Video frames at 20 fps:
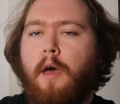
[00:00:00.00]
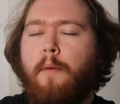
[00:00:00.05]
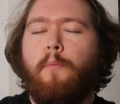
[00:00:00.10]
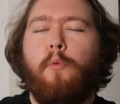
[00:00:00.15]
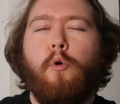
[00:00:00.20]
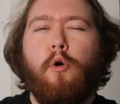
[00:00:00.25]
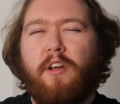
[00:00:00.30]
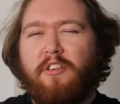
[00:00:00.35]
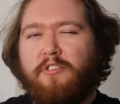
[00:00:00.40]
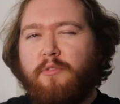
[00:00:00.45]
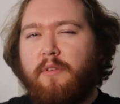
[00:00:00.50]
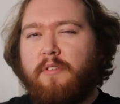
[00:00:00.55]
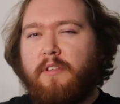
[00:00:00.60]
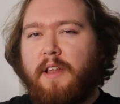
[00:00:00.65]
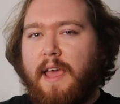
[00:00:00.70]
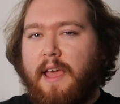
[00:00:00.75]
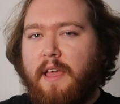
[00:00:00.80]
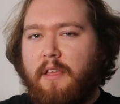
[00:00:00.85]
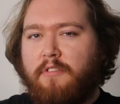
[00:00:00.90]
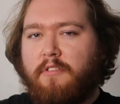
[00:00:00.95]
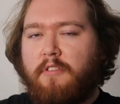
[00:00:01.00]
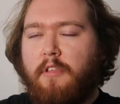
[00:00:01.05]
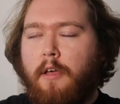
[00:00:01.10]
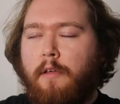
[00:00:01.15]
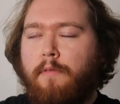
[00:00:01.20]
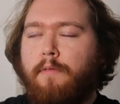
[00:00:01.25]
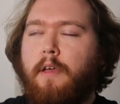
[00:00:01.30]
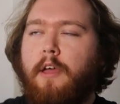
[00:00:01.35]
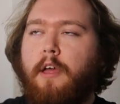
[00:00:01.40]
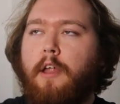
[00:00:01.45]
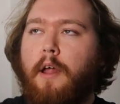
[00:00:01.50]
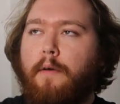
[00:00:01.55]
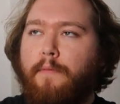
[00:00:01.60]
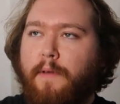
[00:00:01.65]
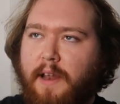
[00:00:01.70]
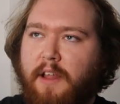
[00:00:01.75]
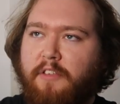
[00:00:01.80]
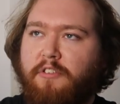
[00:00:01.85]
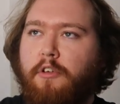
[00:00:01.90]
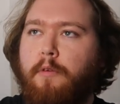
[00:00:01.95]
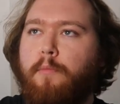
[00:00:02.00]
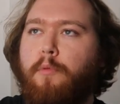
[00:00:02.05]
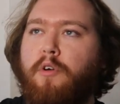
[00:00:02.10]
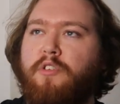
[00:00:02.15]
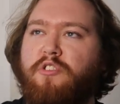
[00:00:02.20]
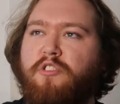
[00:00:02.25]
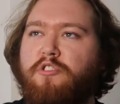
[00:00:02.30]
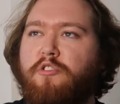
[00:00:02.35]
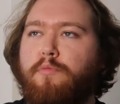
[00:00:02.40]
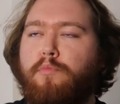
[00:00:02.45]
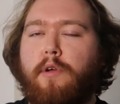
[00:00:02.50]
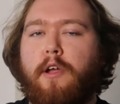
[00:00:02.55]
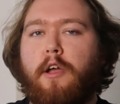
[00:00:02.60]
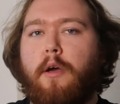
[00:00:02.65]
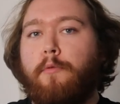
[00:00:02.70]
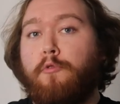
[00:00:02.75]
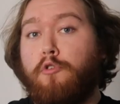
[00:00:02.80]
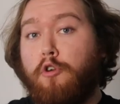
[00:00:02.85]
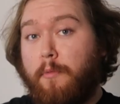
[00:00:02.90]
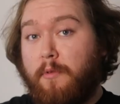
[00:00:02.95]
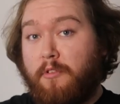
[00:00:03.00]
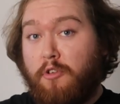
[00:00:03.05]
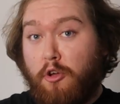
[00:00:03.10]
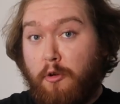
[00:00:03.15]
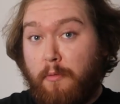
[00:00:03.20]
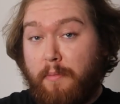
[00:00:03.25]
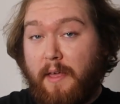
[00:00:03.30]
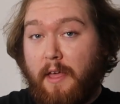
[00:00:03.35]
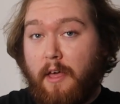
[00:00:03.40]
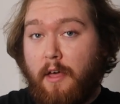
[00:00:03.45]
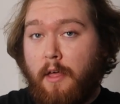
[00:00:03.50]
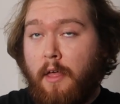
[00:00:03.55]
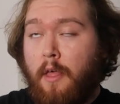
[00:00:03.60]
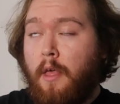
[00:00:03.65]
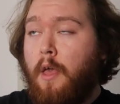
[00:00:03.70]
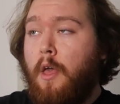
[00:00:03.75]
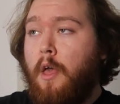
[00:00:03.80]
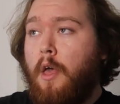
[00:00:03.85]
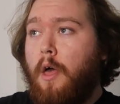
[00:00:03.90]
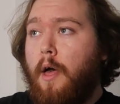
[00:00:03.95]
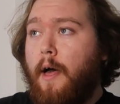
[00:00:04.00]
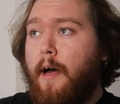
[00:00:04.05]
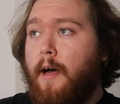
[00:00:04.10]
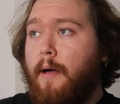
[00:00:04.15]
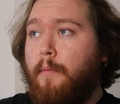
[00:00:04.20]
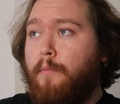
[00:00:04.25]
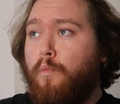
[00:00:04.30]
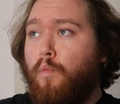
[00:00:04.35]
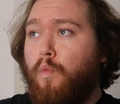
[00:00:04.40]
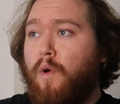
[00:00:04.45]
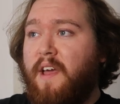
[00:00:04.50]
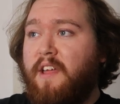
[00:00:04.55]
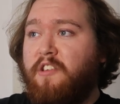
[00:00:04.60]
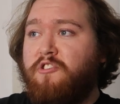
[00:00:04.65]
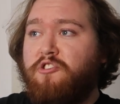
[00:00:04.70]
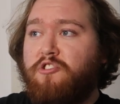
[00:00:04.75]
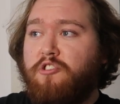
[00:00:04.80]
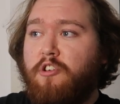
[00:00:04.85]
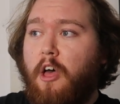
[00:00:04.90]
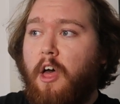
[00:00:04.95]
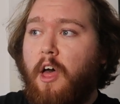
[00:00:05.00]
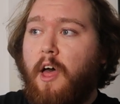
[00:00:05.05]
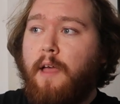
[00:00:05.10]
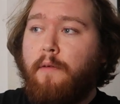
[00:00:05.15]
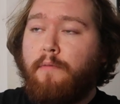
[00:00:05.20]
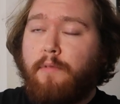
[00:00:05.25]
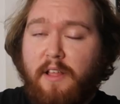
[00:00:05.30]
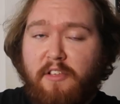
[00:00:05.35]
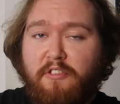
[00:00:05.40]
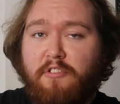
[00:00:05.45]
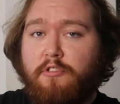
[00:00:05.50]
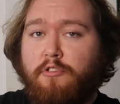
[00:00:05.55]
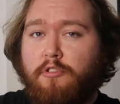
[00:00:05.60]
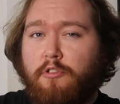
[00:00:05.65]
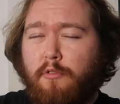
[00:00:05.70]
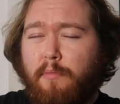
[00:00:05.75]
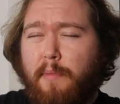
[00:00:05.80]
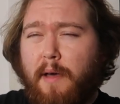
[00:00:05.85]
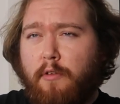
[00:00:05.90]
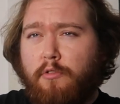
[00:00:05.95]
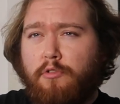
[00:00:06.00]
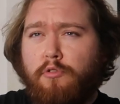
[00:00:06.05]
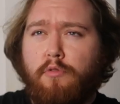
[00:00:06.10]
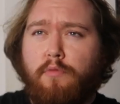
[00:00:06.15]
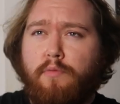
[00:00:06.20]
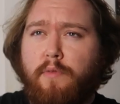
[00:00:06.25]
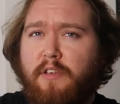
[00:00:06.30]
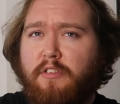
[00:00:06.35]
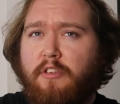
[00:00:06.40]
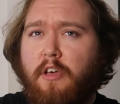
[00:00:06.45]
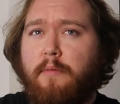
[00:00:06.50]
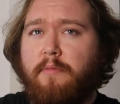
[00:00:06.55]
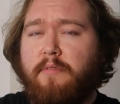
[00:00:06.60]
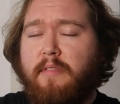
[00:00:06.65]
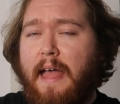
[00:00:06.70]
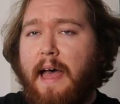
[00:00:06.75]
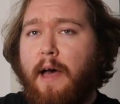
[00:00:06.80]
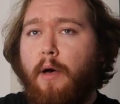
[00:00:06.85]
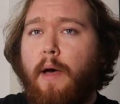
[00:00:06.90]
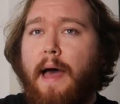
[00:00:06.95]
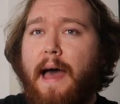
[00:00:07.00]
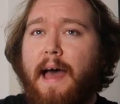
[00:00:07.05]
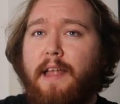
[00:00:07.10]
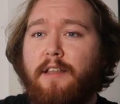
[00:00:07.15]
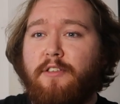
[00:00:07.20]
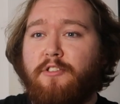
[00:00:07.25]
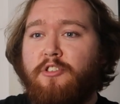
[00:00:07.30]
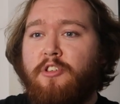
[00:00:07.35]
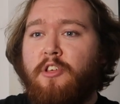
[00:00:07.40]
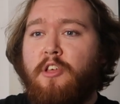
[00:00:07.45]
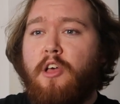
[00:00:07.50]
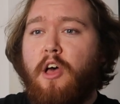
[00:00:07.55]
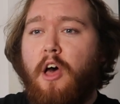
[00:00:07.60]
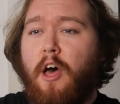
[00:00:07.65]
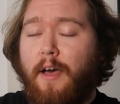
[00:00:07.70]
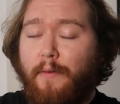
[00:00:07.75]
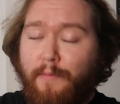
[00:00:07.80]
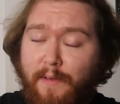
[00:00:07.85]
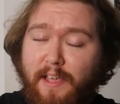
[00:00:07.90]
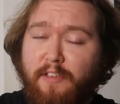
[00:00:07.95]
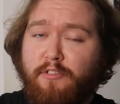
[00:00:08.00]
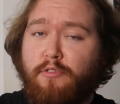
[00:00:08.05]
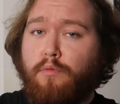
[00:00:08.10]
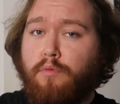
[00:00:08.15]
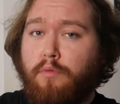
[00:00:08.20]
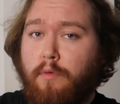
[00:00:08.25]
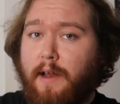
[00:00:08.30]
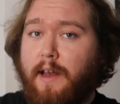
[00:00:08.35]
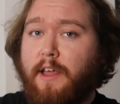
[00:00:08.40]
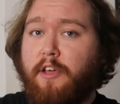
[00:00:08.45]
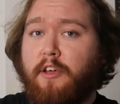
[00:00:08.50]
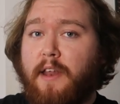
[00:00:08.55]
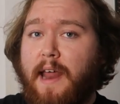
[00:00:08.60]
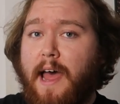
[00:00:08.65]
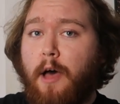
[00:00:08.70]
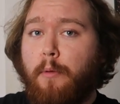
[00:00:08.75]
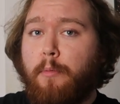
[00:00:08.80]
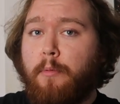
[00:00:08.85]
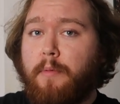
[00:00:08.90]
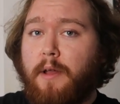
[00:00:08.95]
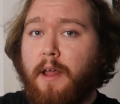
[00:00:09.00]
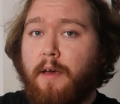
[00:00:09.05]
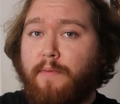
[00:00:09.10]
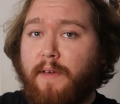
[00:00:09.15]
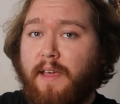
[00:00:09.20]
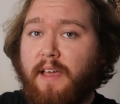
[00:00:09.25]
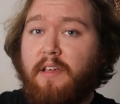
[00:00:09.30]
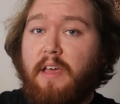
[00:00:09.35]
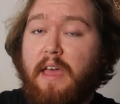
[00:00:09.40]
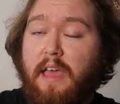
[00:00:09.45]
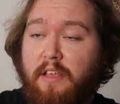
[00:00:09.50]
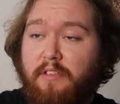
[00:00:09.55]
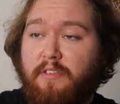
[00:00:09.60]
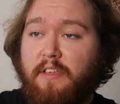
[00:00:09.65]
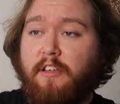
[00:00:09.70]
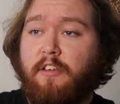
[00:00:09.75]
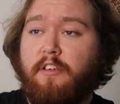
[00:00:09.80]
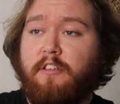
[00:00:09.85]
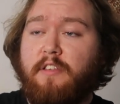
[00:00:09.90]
I'm more into his latest stuff. And I think that's a good point to just bring up Chromokopia, which I've listened to about 2 or 3 times now. And I think it's a really good album, and I think it is in